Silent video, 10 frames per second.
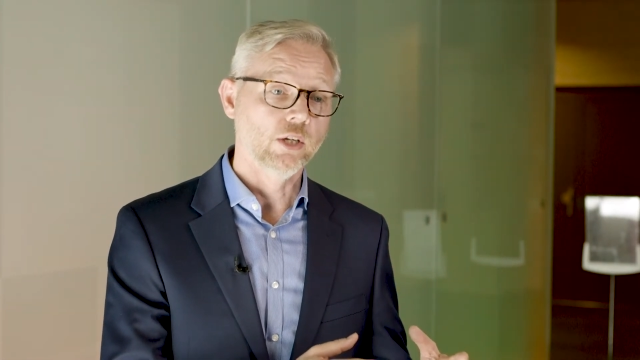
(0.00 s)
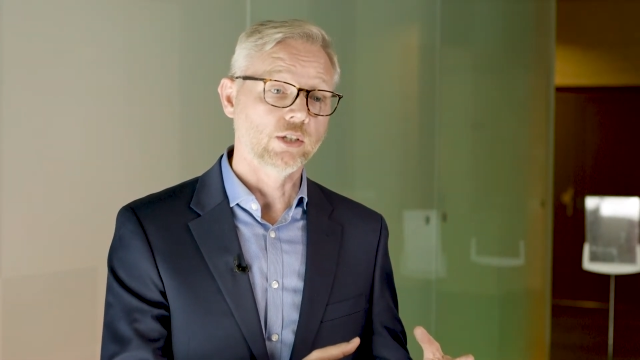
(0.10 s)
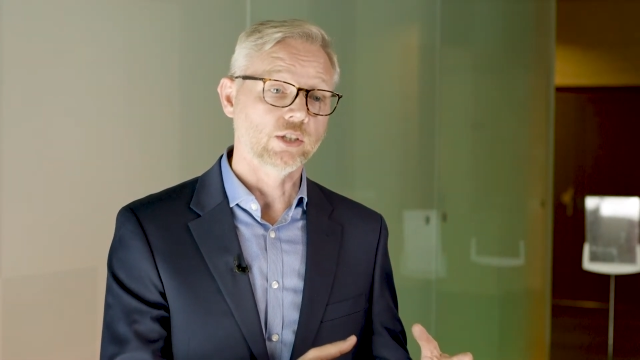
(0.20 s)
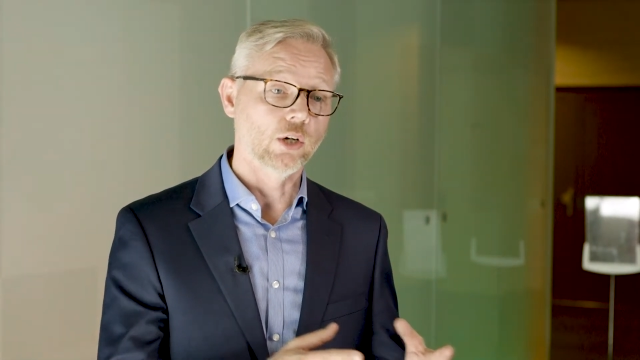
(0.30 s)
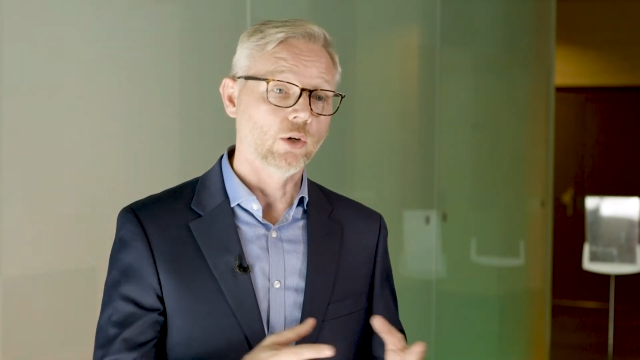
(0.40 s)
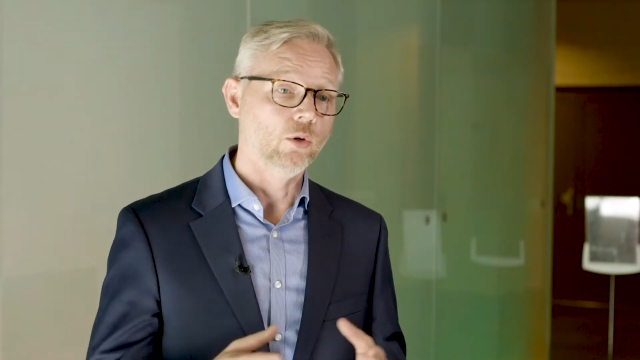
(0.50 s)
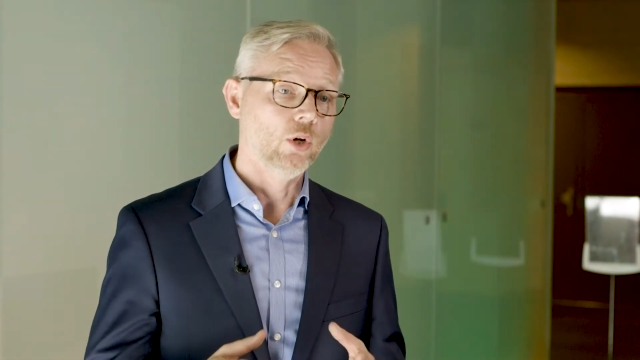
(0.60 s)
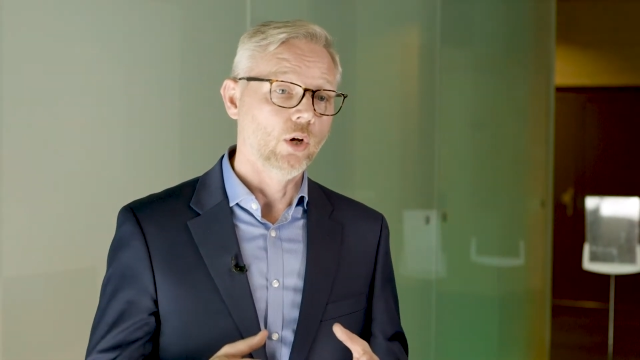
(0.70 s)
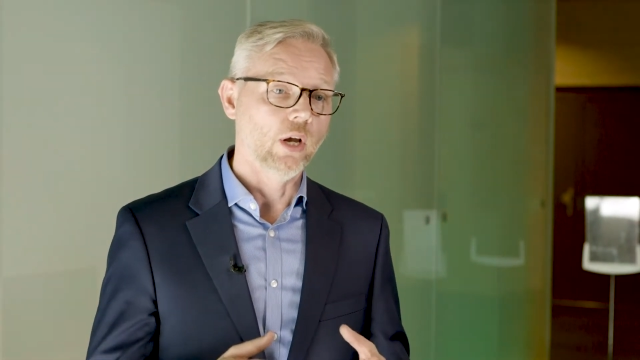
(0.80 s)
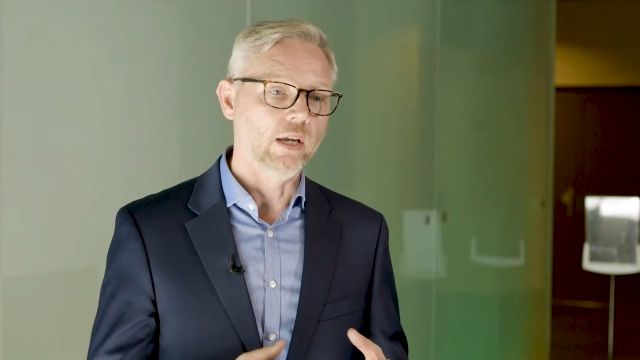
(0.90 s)
So
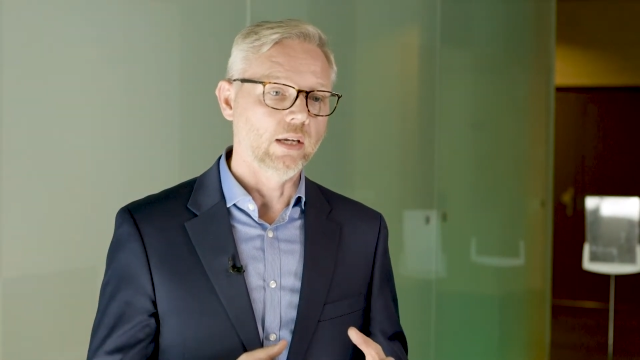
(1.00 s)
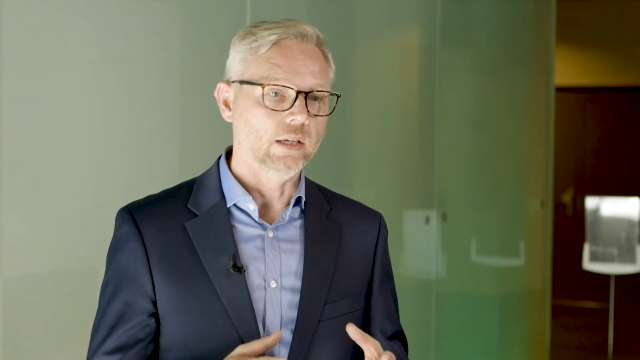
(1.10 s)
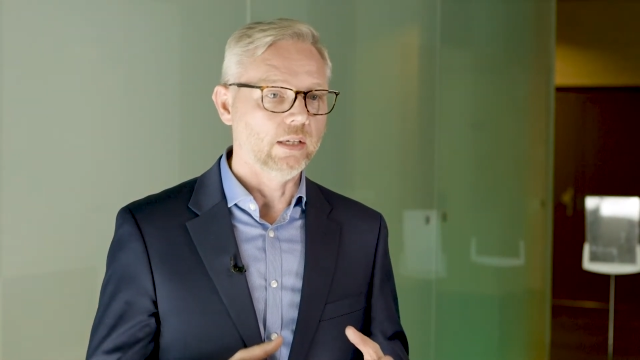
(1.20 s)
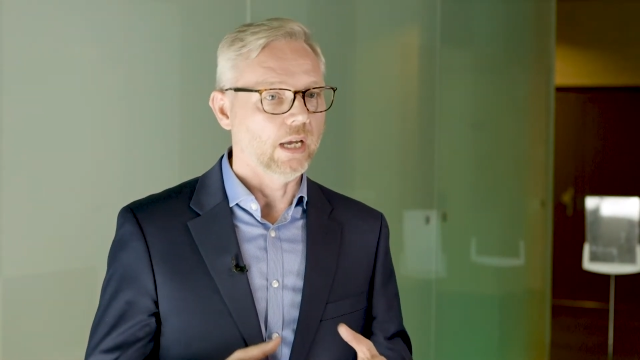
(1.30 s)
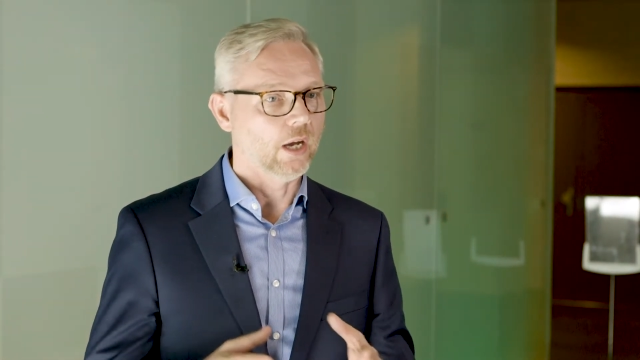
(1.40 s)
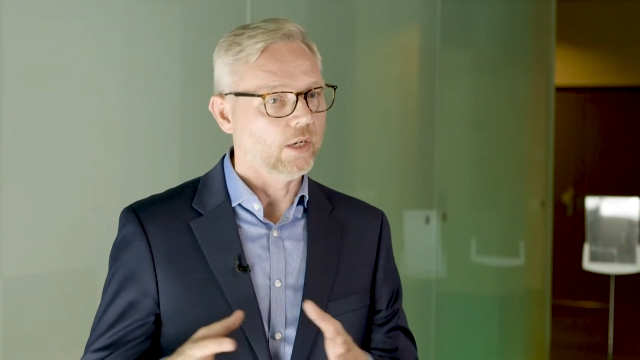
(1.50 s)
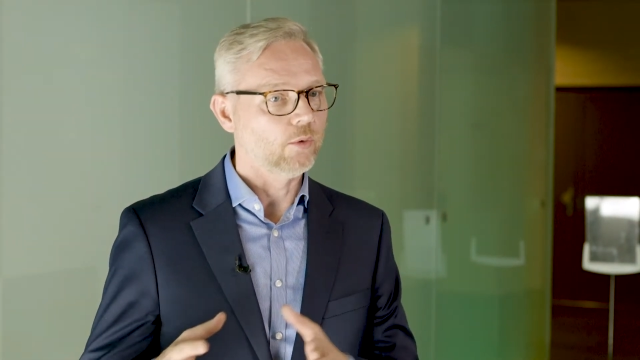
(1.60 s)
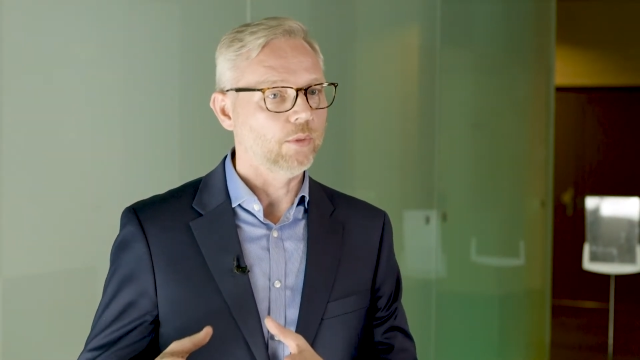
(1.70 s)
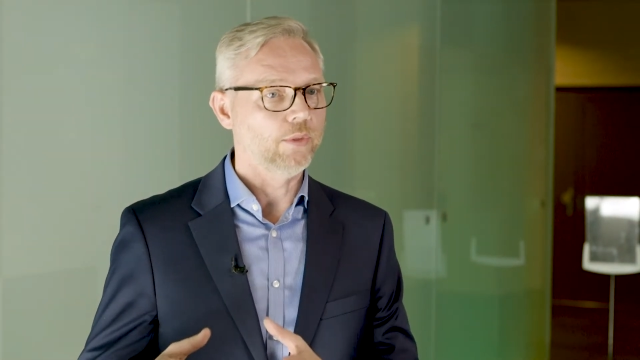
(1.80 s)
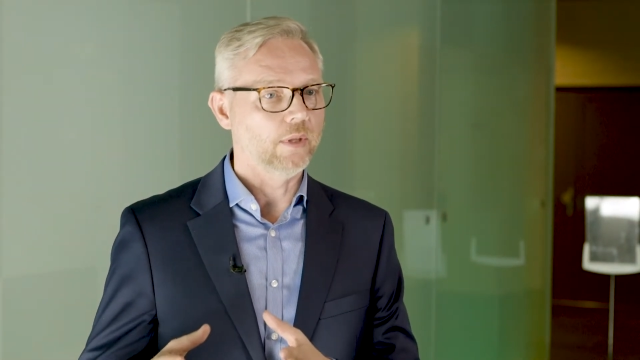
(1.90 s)
uh, I don't,